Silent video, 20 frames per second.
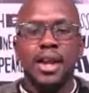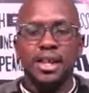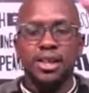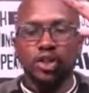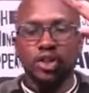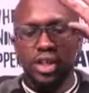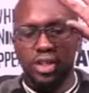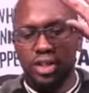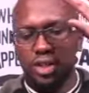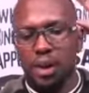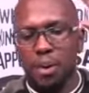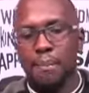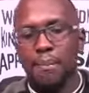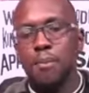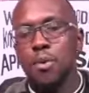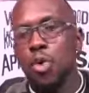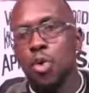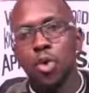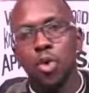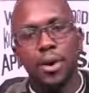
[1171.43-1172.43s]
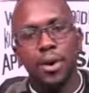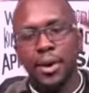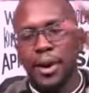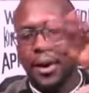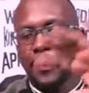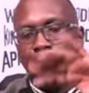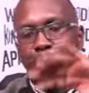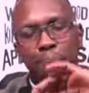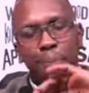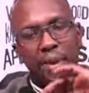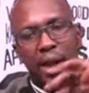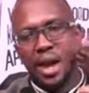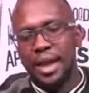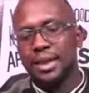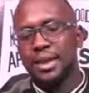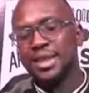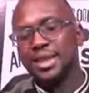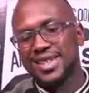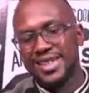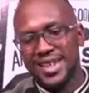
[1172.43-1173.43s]
It's just the moon
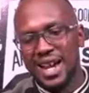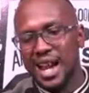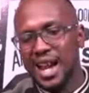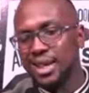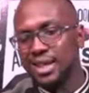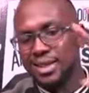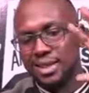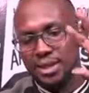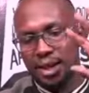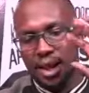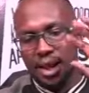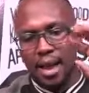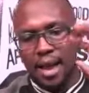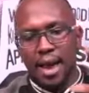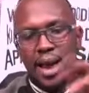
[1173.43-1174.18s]
and the stars.